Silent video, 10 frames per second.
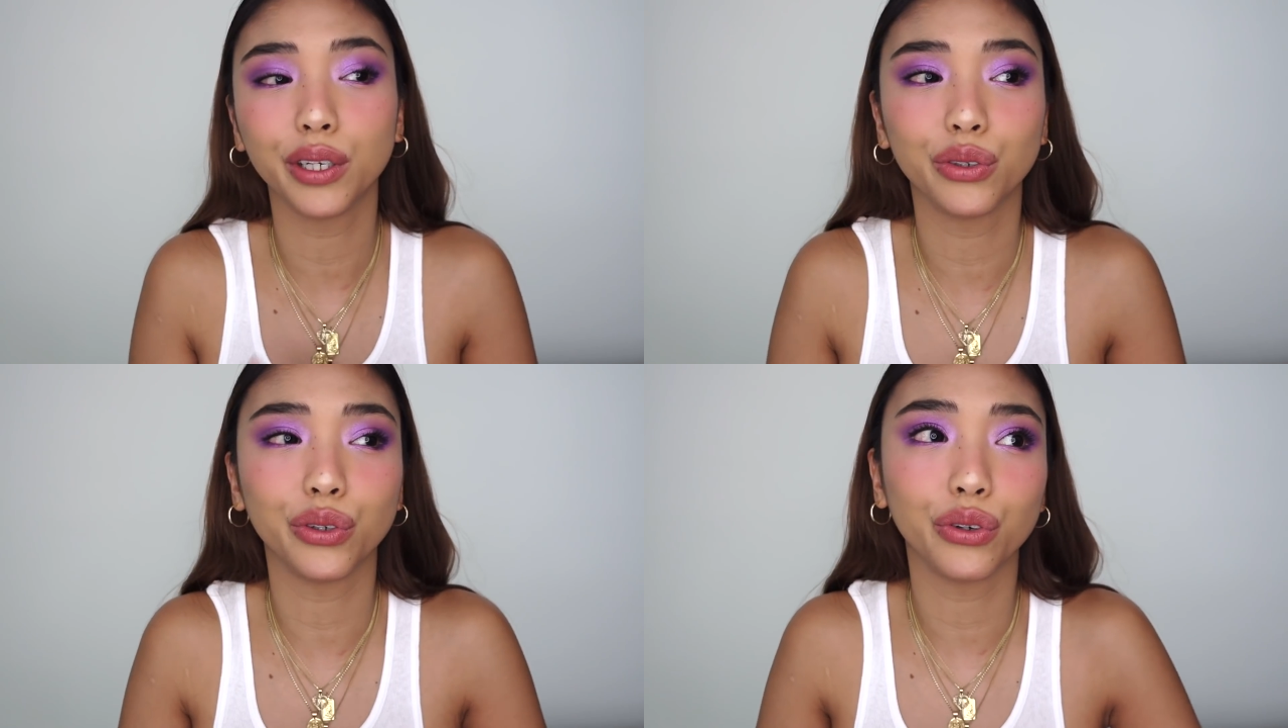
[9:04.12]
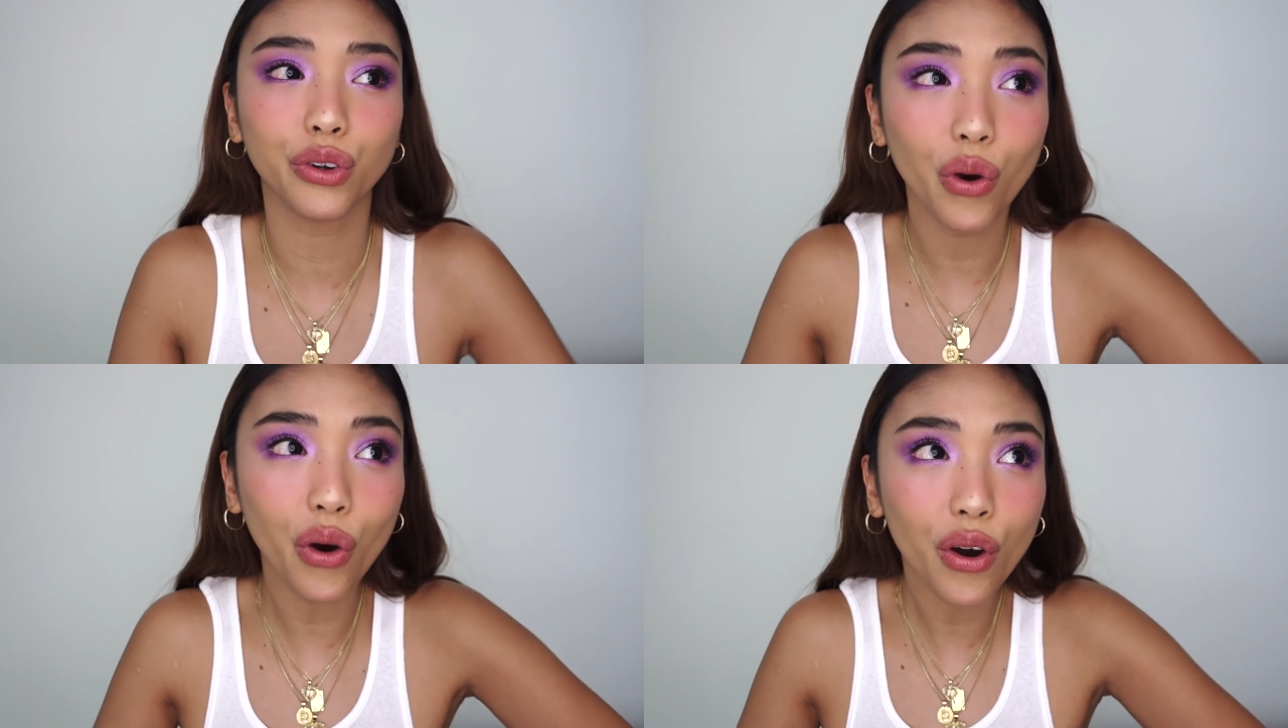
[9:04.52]
in New
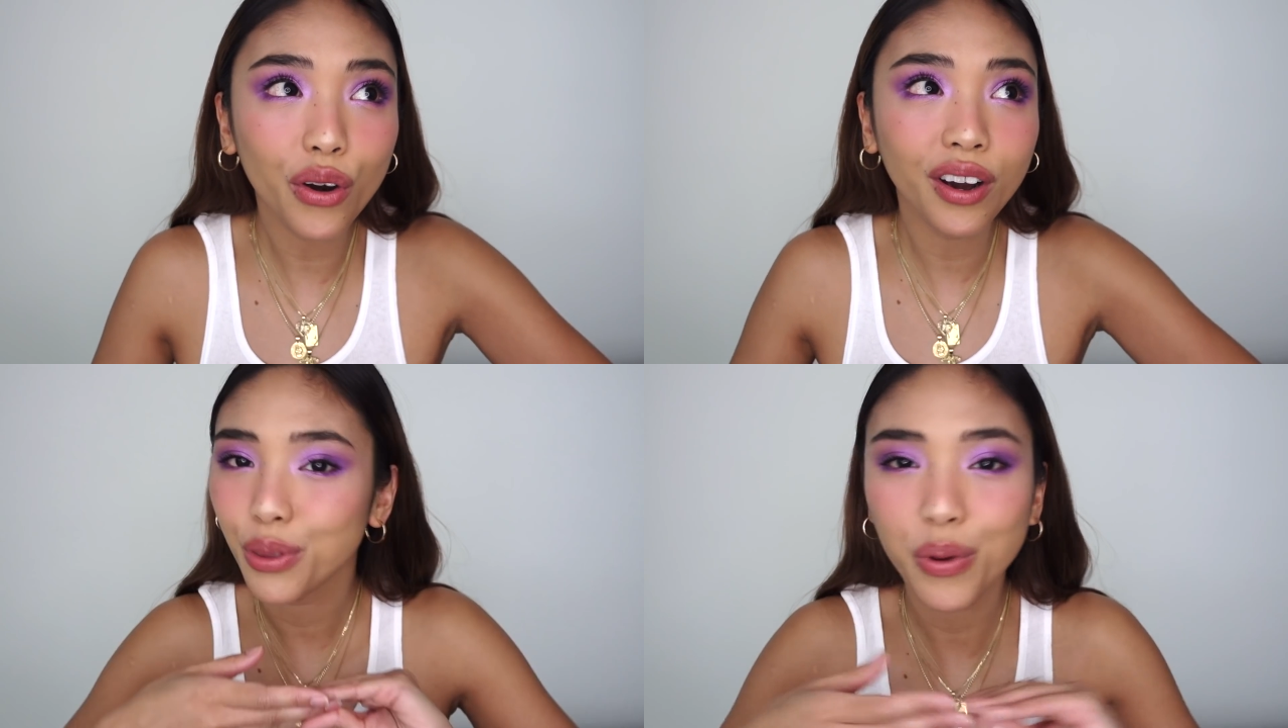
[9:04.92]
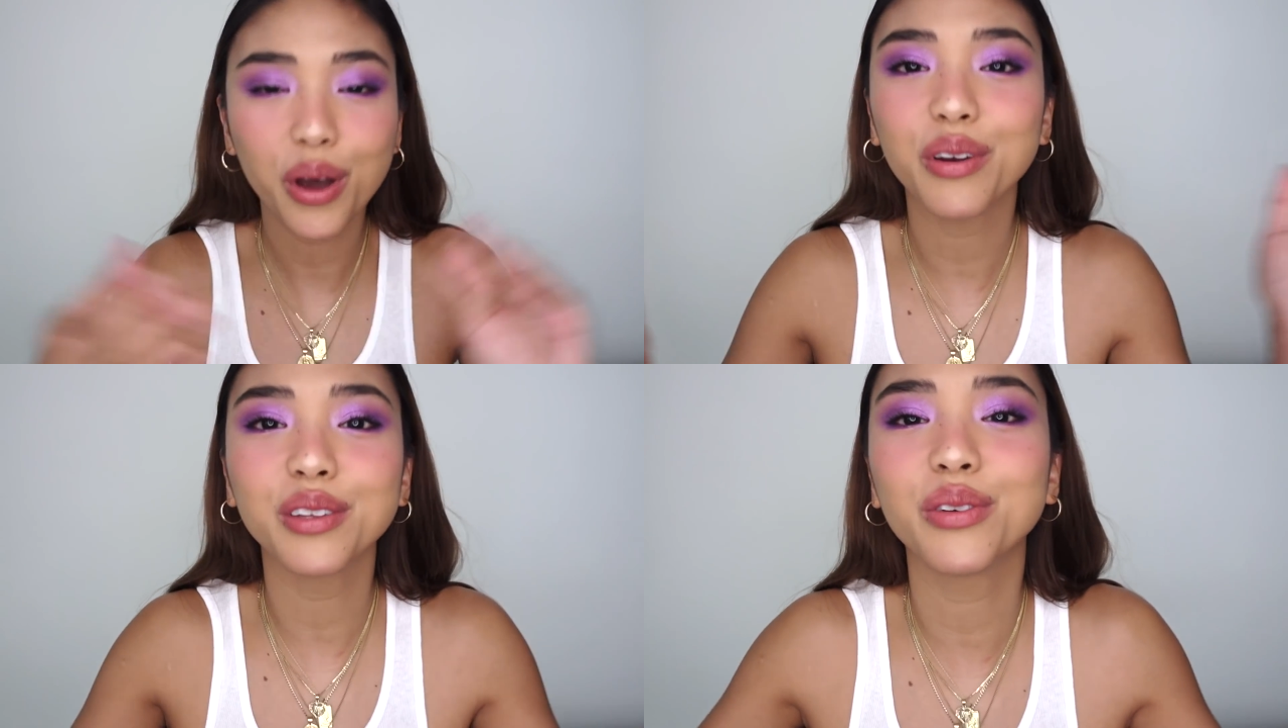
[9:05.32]
York. The
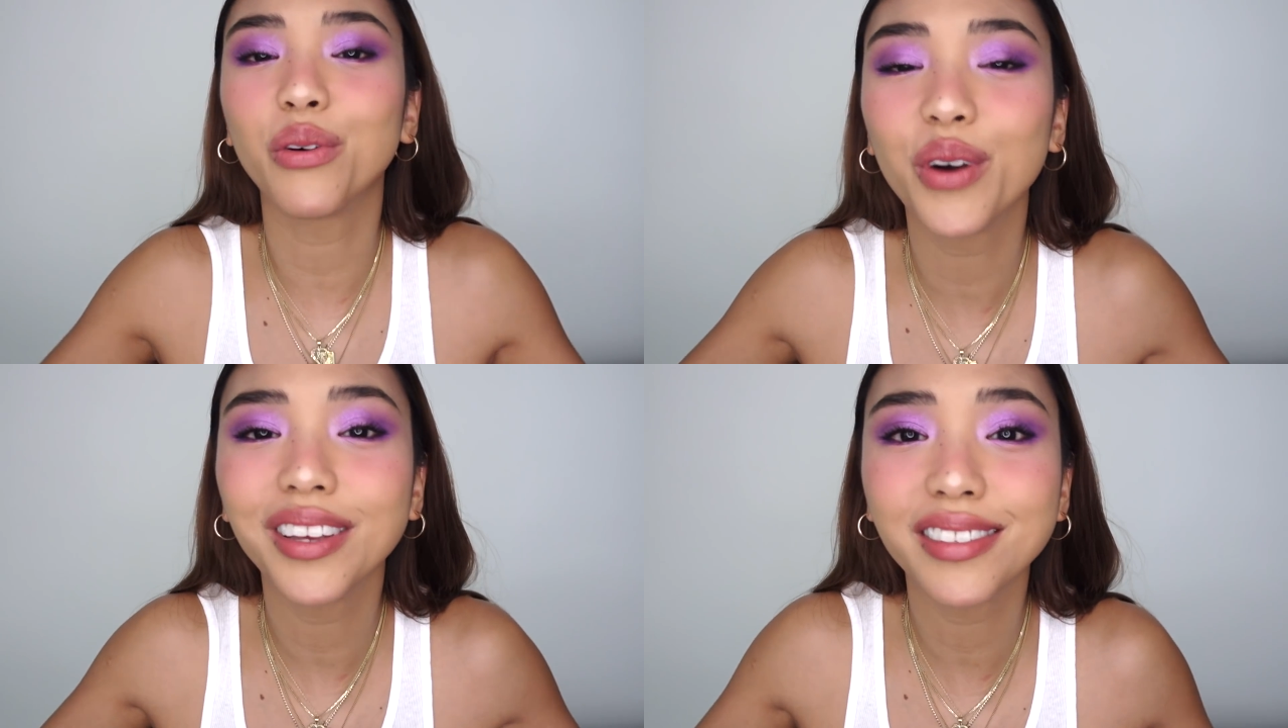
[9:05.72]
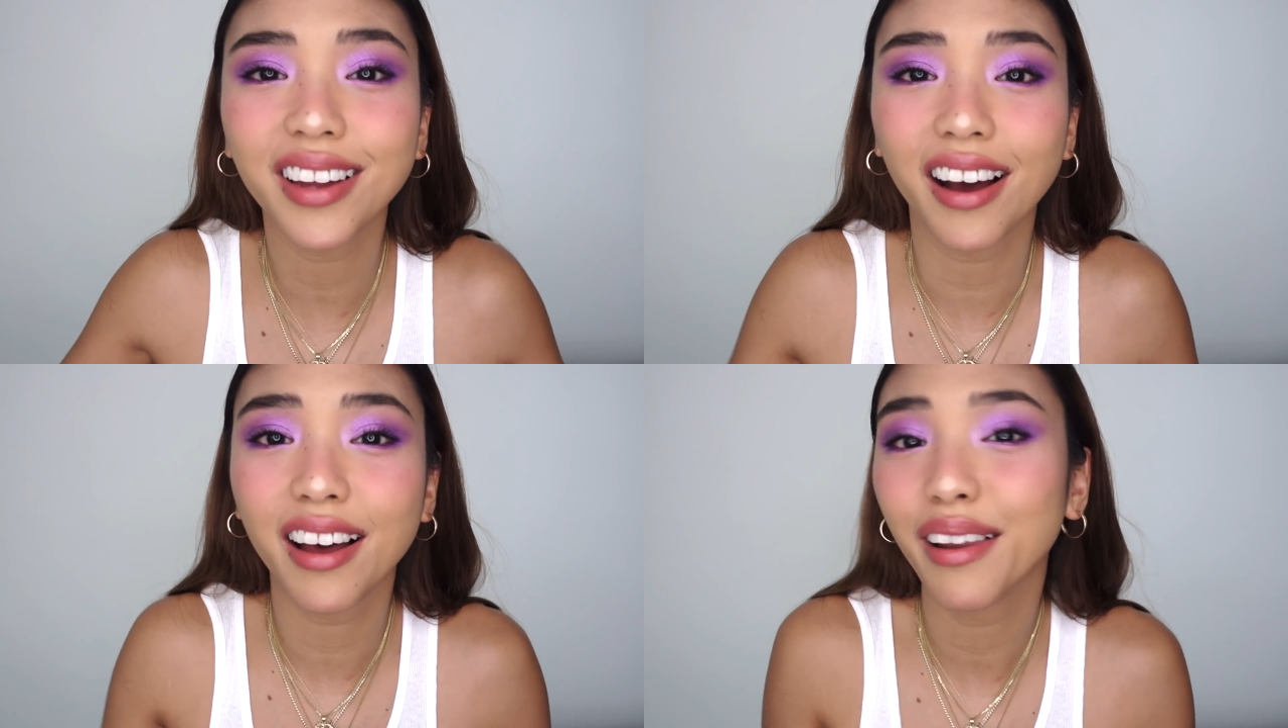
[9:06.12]
world is your
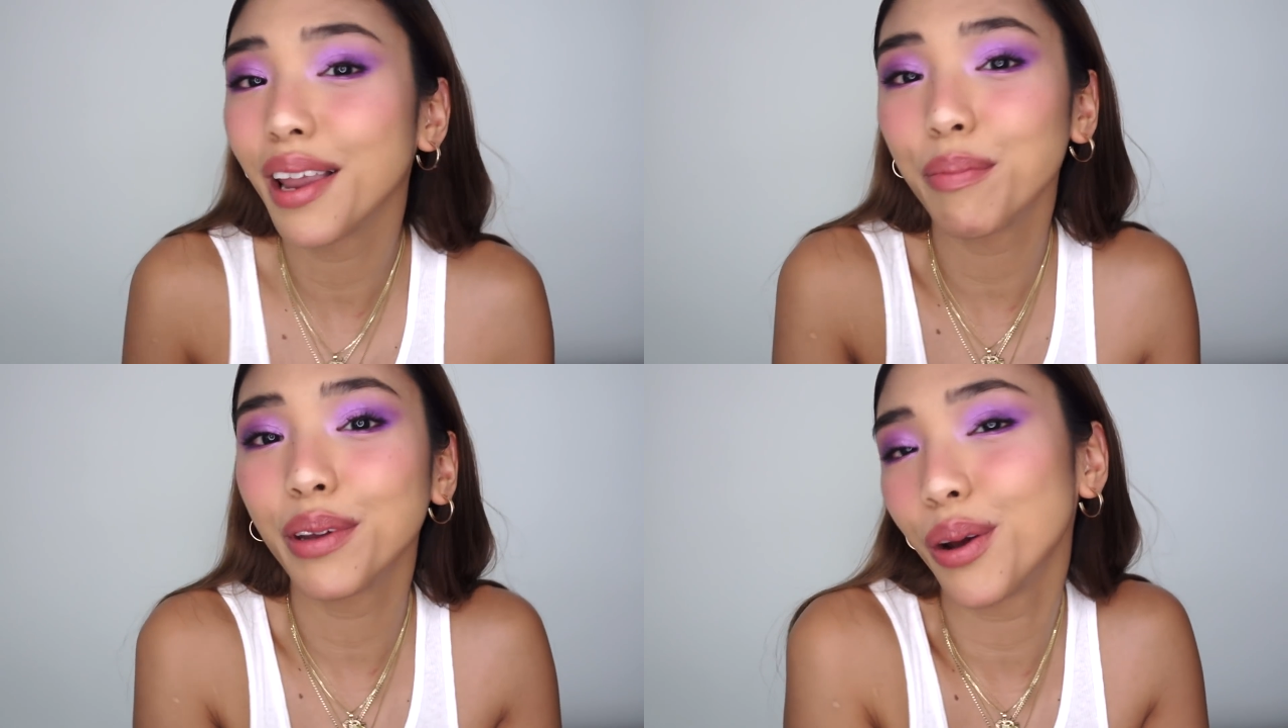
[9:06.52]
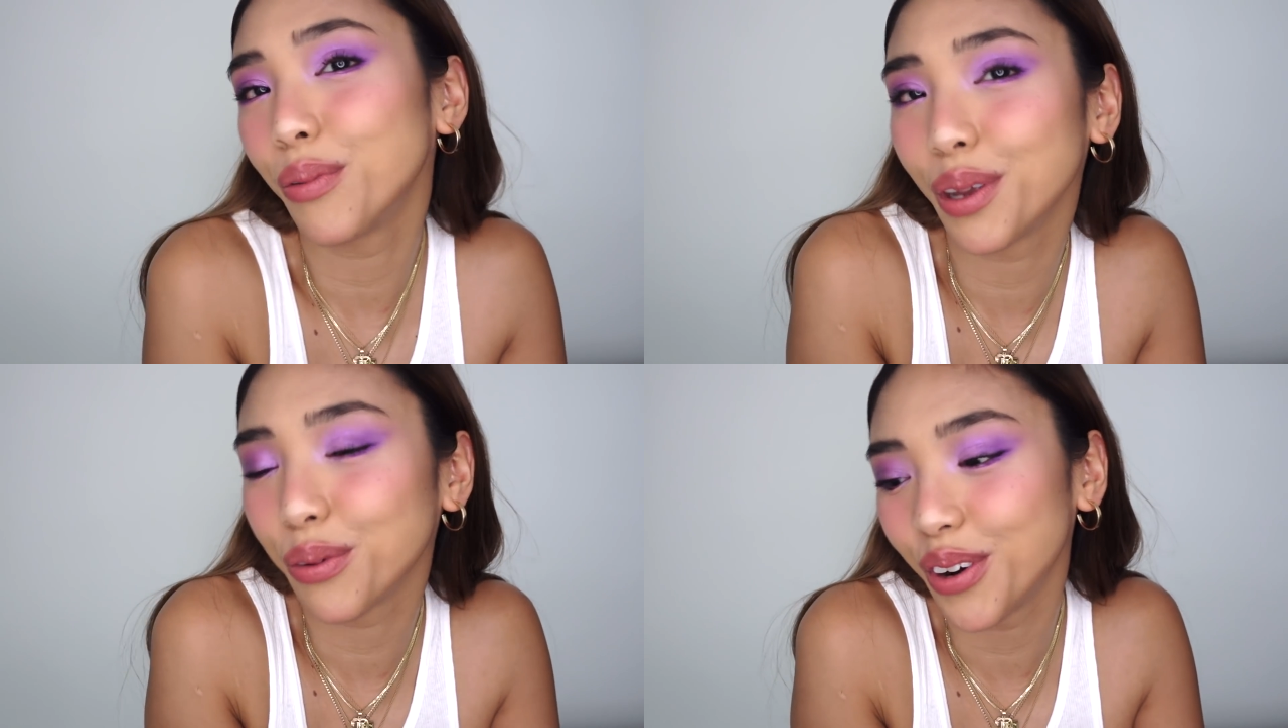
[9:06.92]
oyster. Let me know
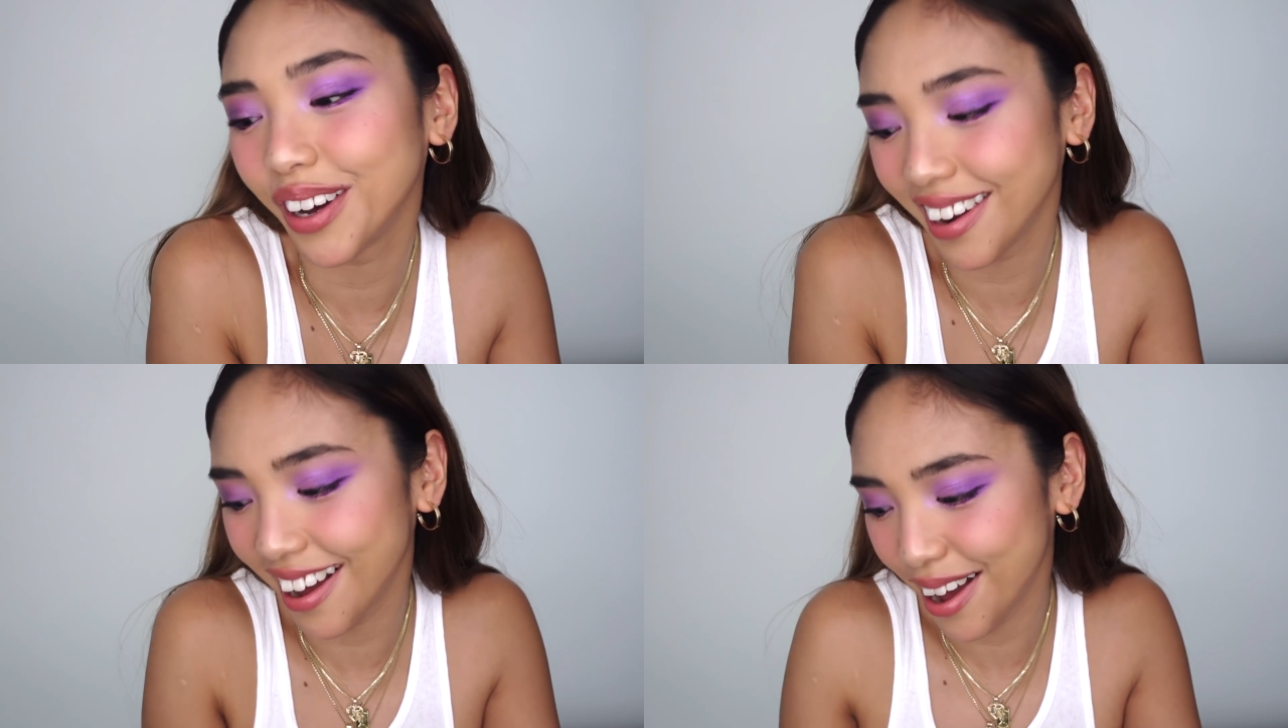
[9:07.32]
what you want.